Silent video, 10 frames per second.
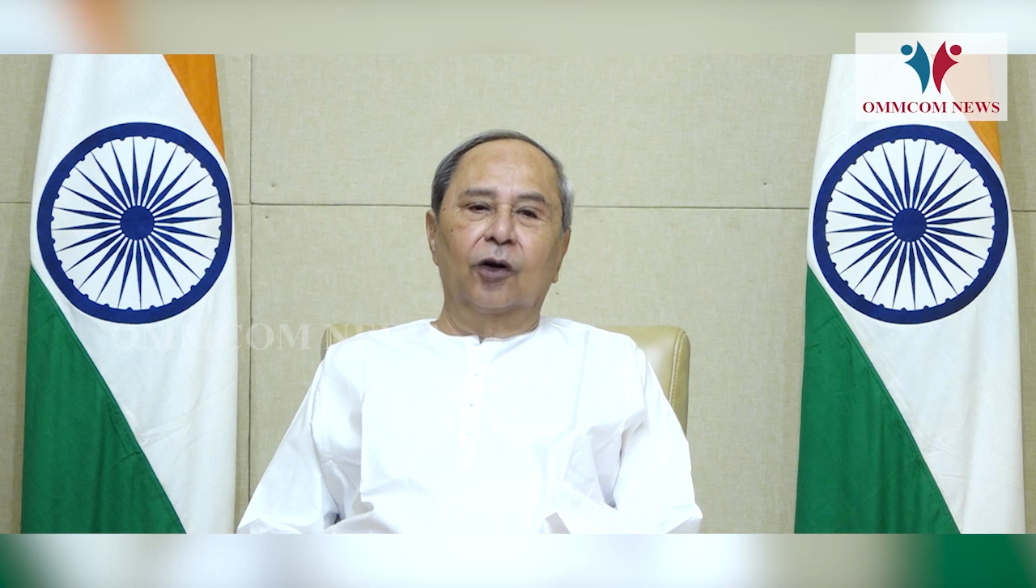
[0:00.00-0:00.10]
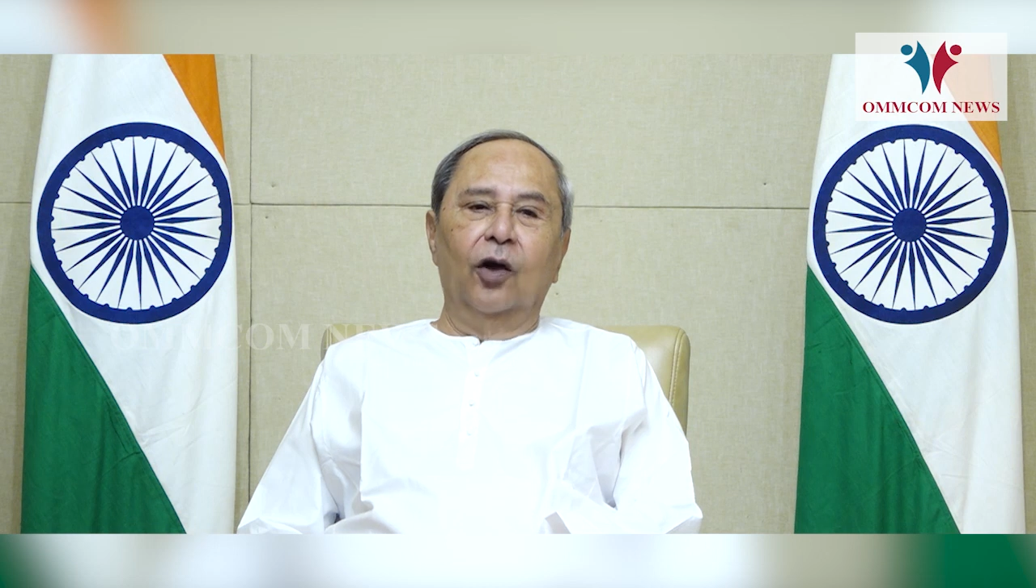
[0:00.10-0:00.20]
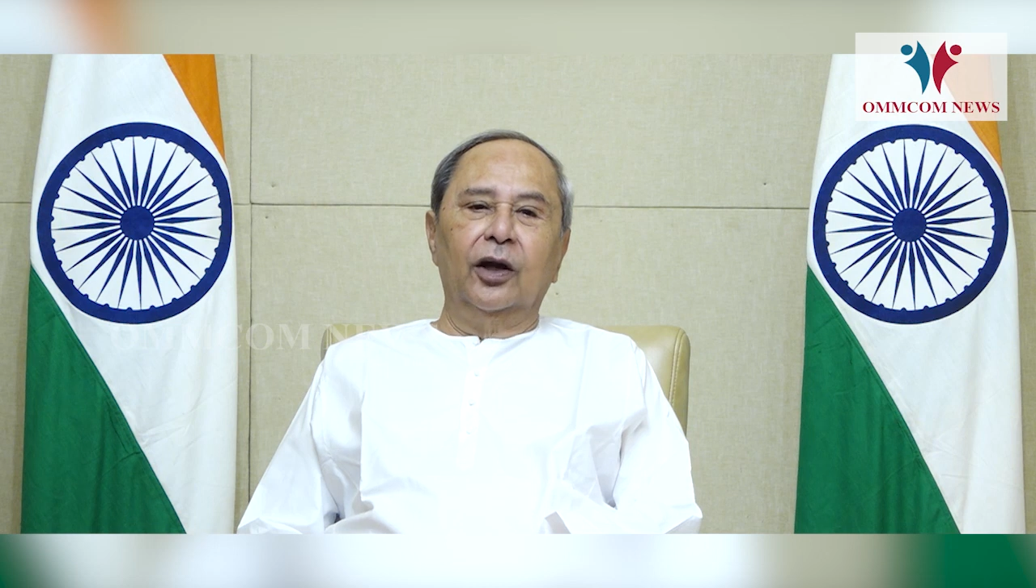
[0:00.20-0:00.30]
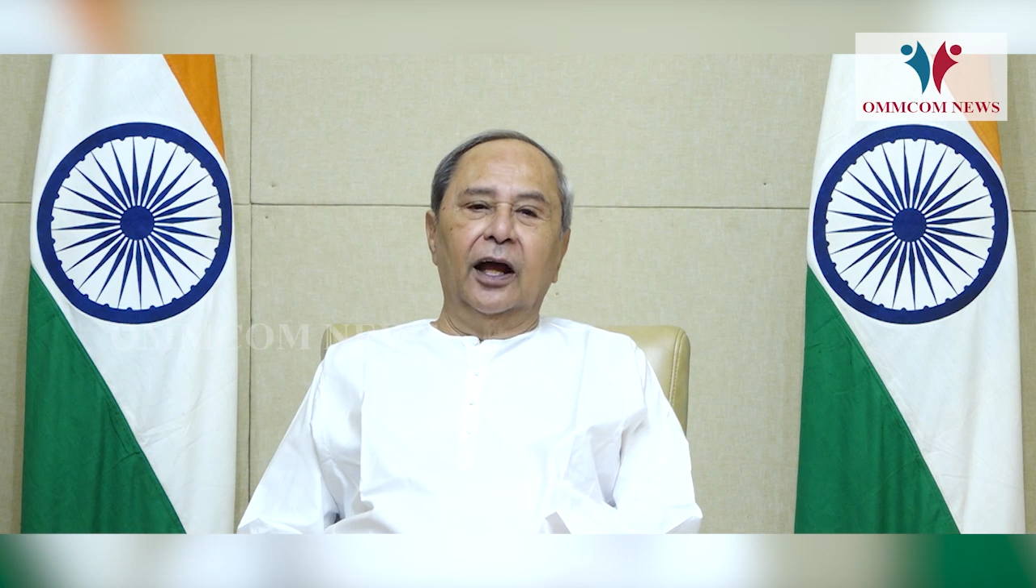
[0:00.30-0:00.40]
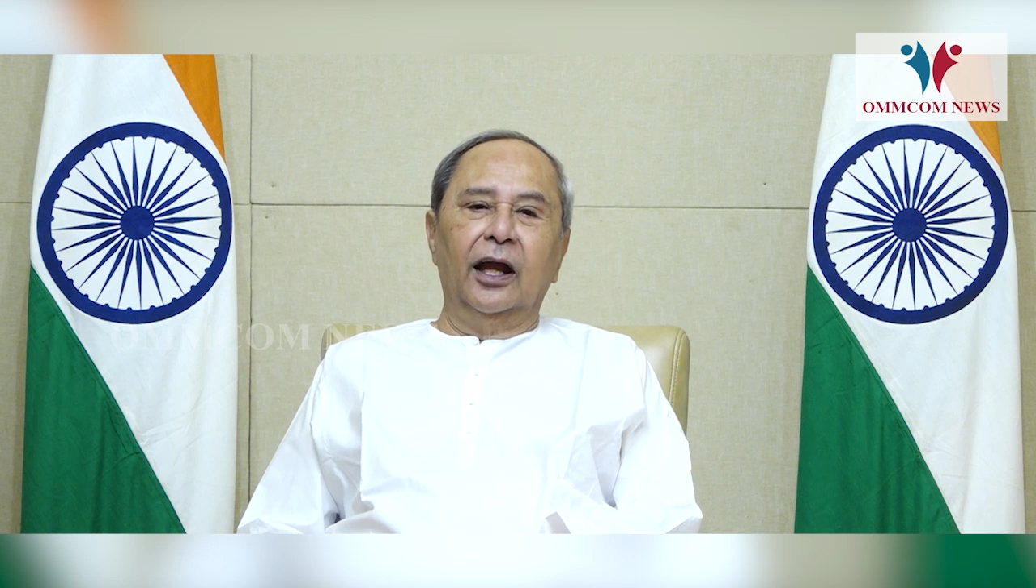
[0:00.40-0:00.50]

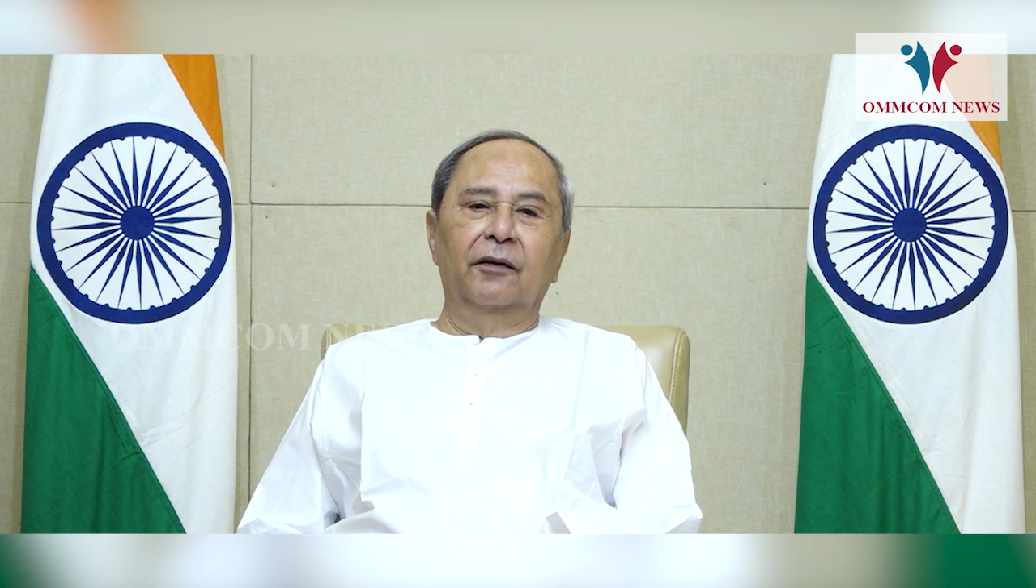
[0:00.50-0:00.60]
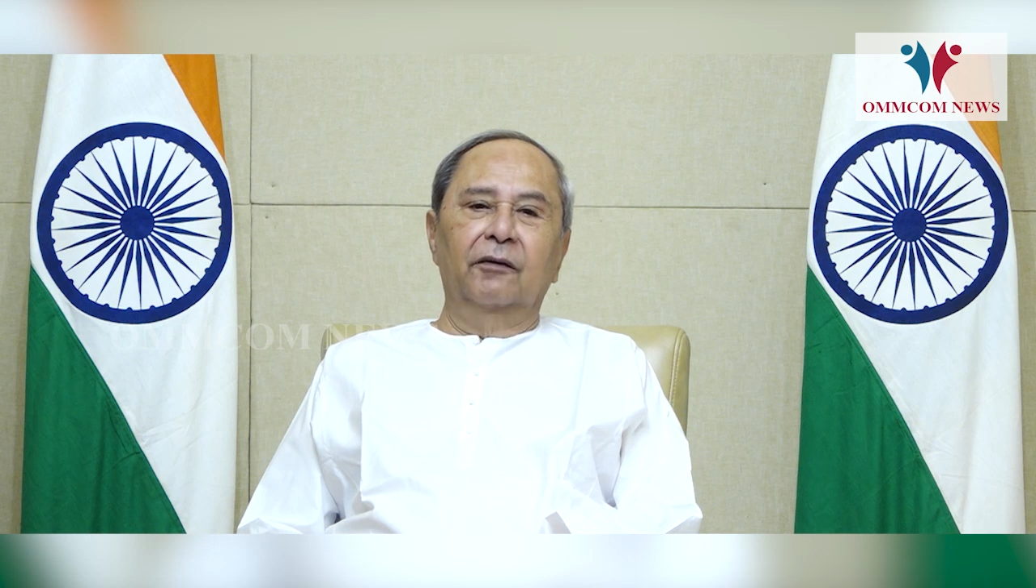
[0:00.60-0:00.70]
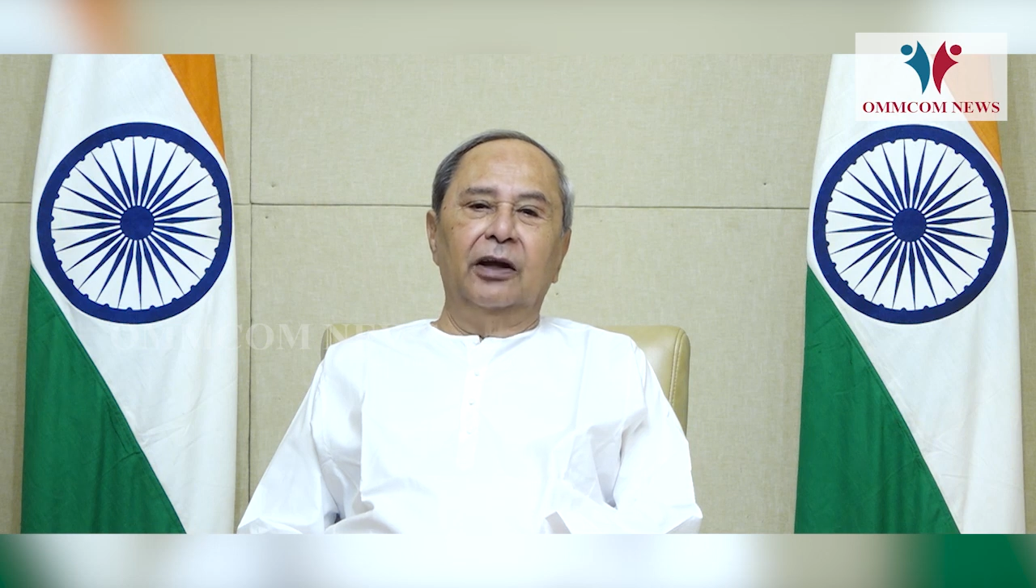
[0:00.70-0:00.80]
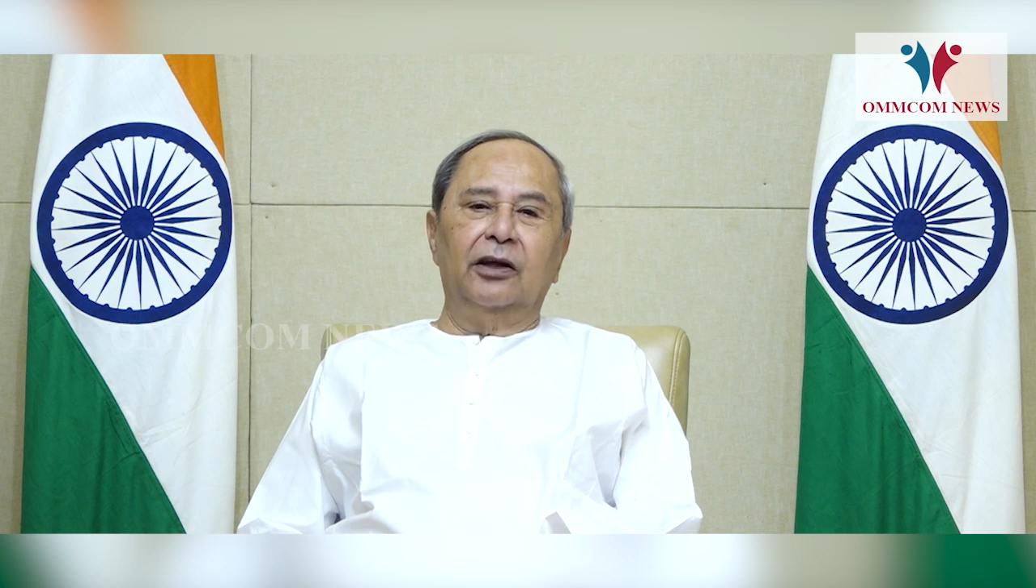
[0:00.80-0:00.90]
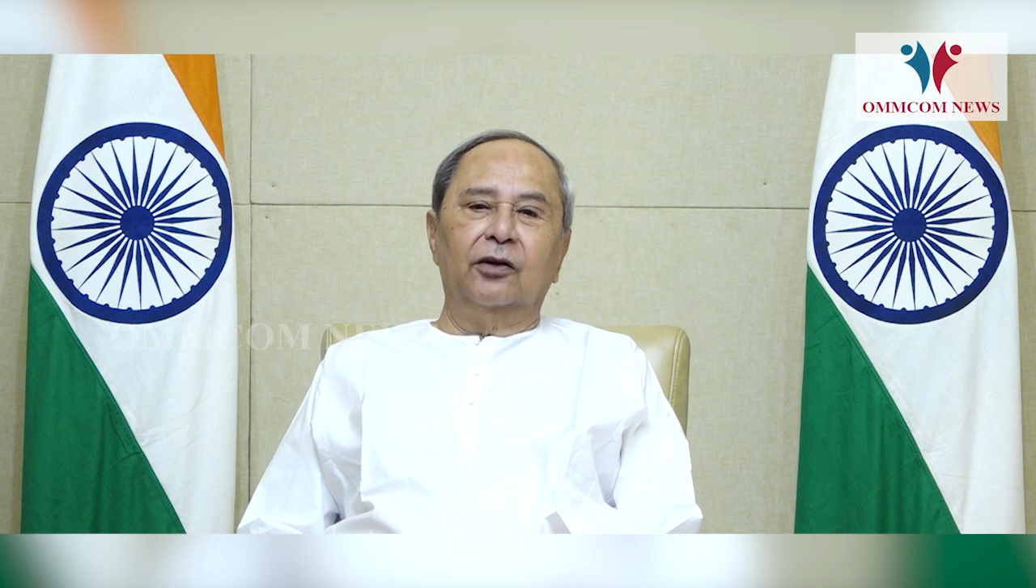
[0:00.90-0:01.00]
on
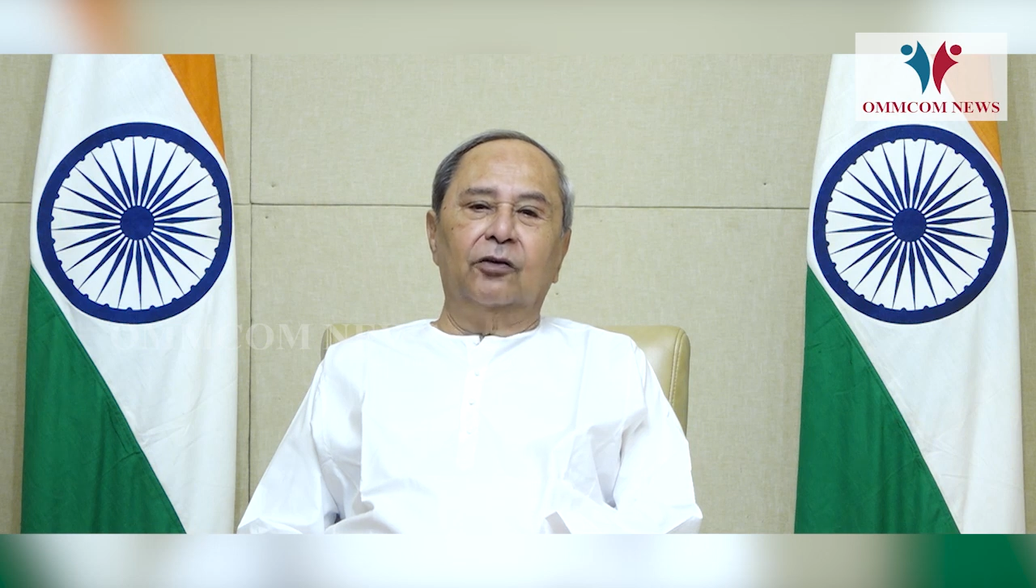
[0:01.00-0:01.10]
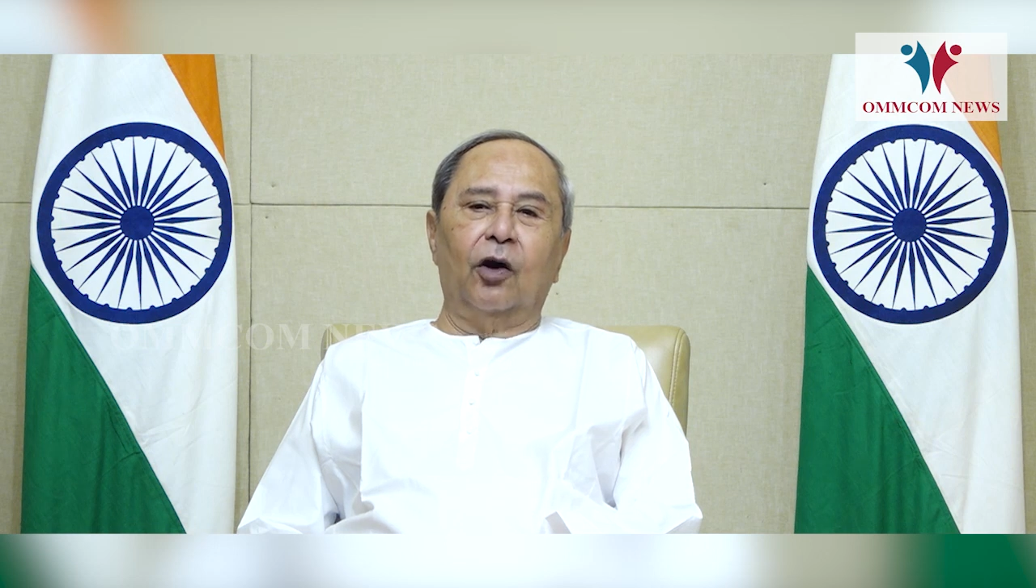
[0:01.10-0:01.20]
elevated